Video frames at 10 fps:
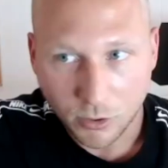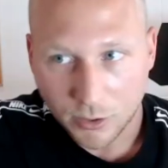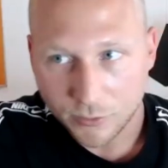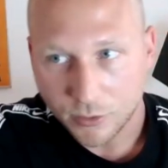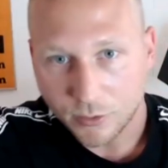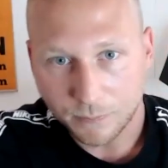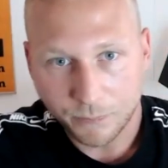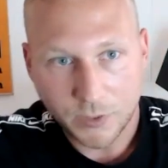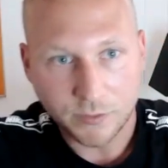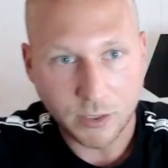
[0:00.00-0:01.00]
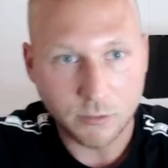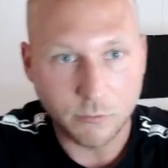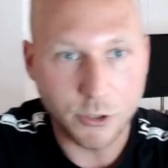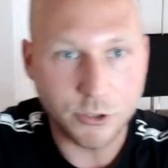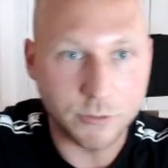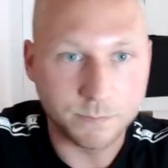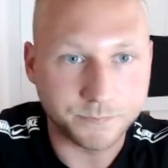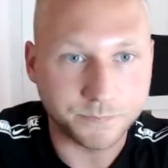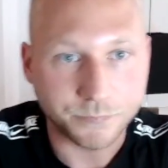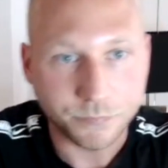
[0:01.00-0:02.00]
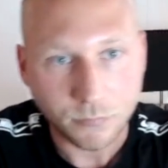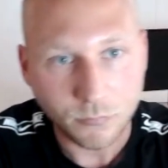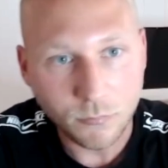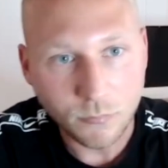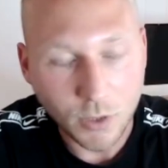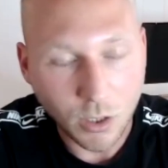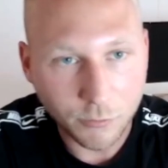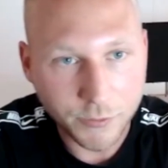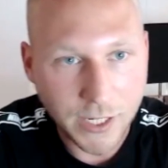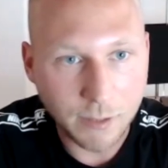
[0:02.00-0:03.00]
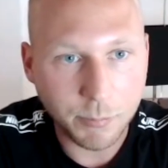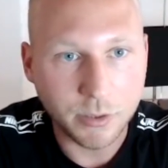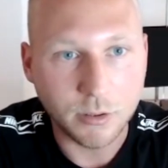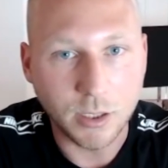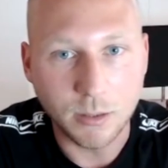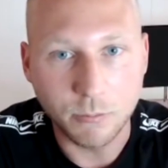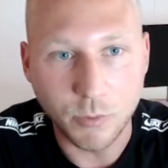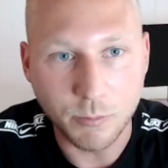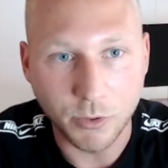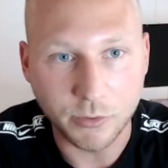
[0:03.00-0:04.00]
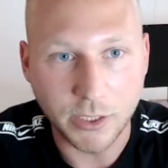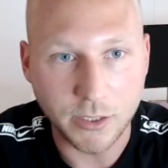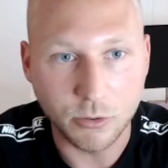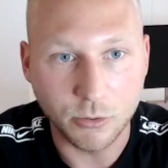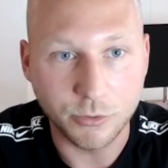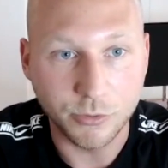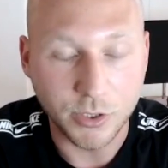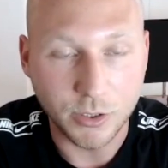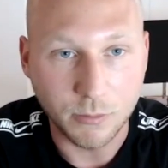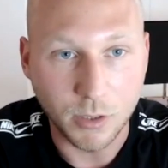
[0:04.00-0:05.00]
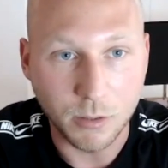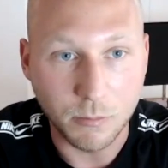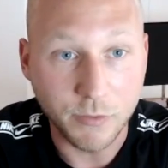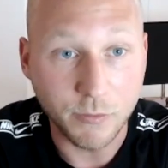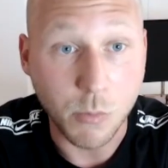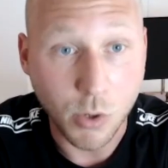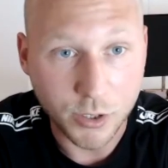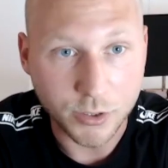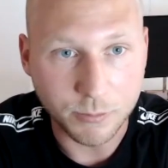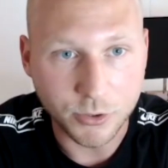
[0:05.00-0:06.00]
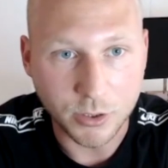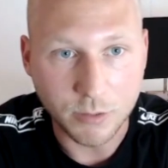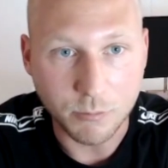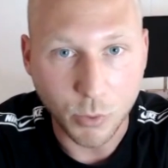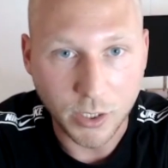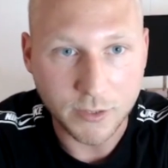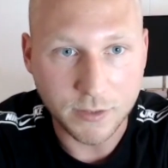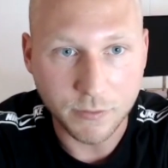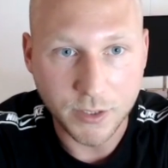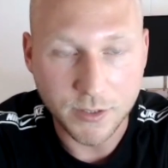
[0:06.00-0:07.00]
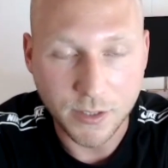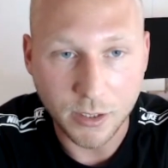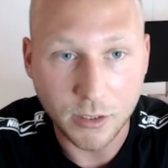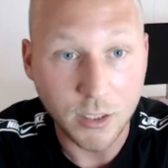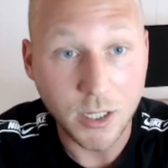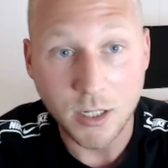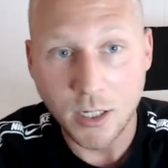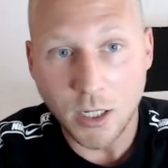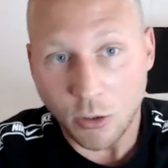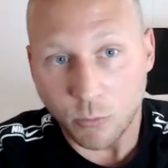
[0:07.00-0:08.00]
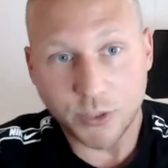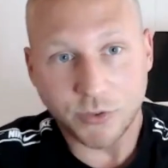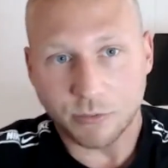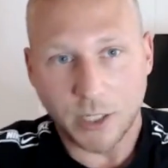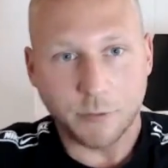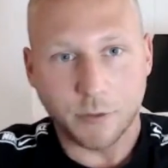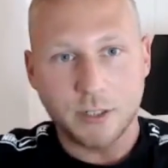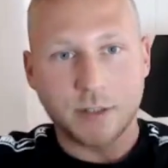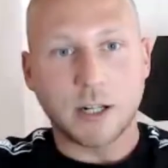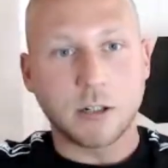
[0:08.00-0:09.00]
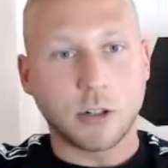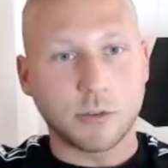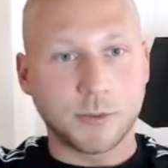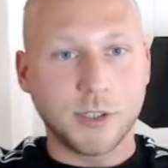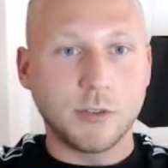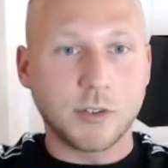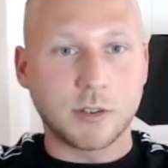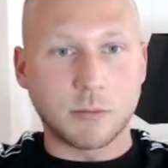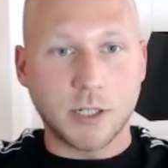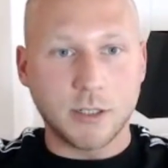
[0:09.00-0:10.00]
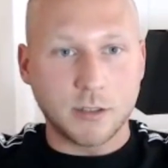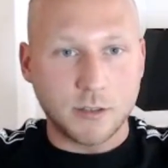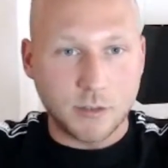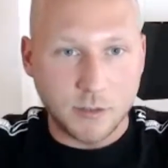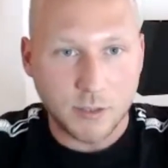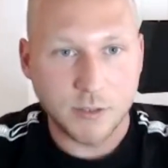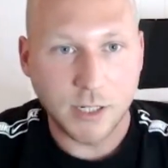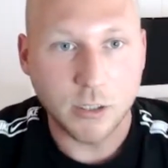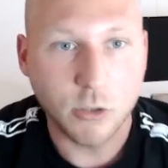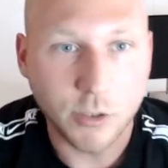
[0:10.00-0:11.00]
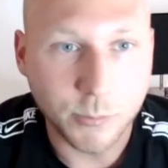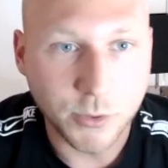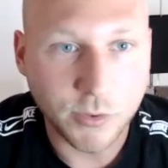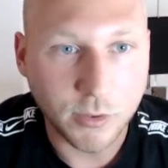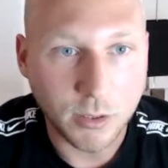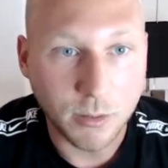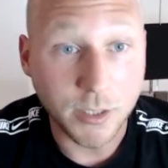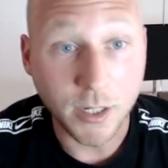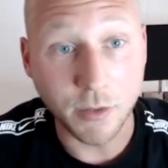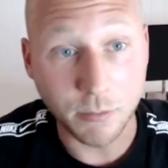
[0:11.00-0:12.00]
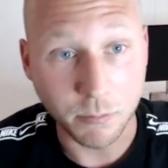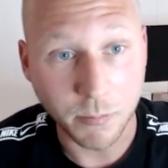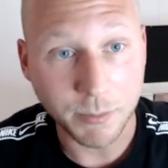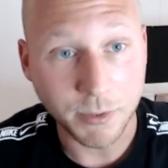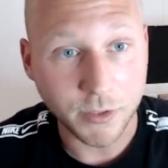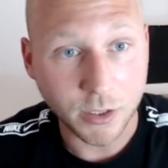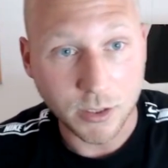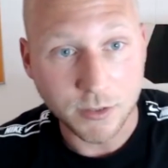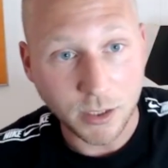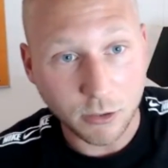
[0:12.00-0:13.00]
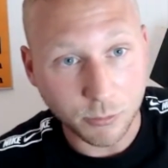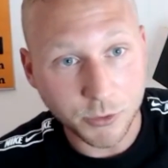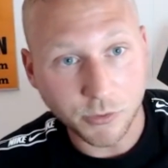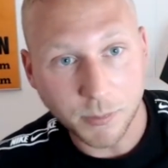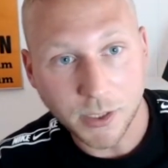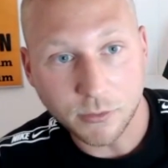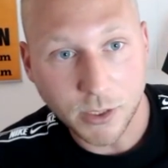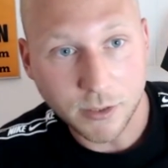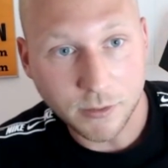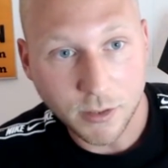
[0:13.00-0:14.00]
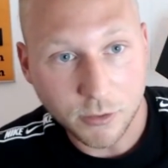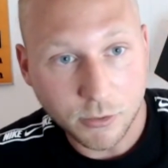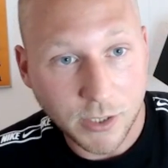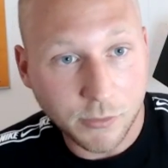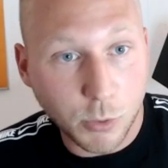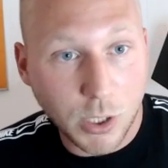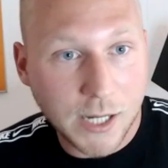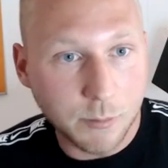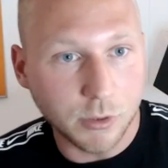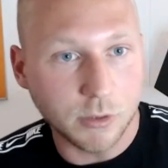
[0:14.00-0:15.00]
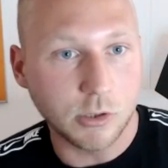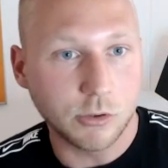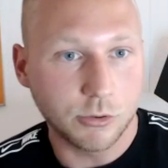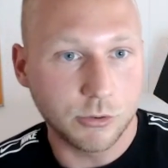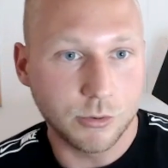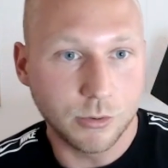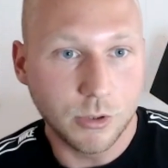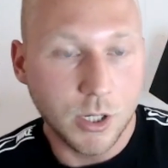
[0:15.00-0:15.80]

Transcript: out the second version of the app, we most likely go to see even more adoption and more activity there, which is great for the entire Cosmos ecosystem, right? And the entire Cosmos, and maybe even the entire crypto space, right? It drives more eyeballs also to